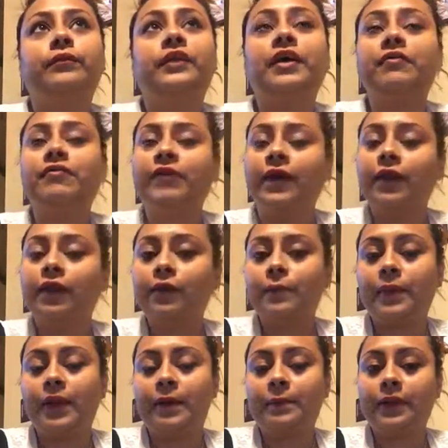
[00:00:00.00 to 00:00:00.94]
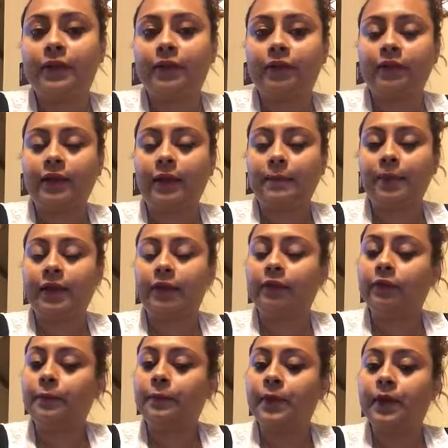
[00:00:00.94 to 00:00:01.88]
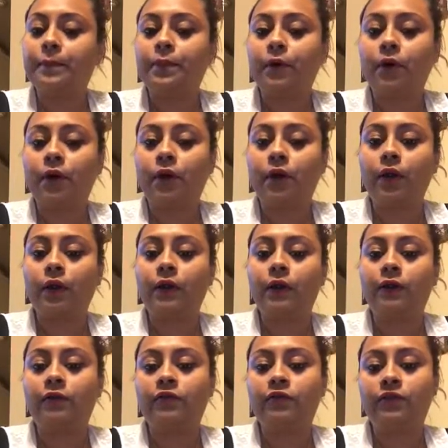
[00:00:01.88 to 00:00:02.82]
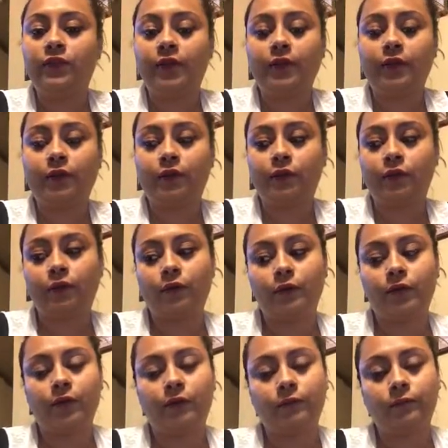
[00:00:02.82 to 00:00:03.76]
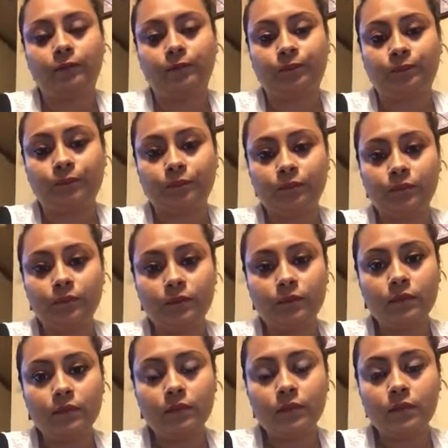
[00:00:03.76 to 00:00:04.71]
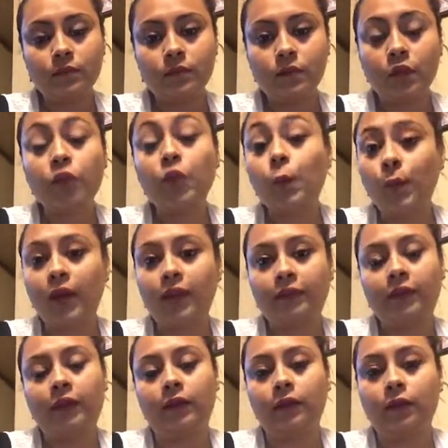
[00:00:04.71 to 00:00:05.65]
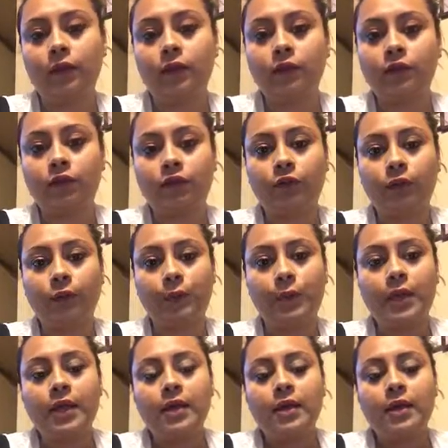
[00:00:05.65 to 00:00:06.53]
development, because that plays a big part of their the way they learn. So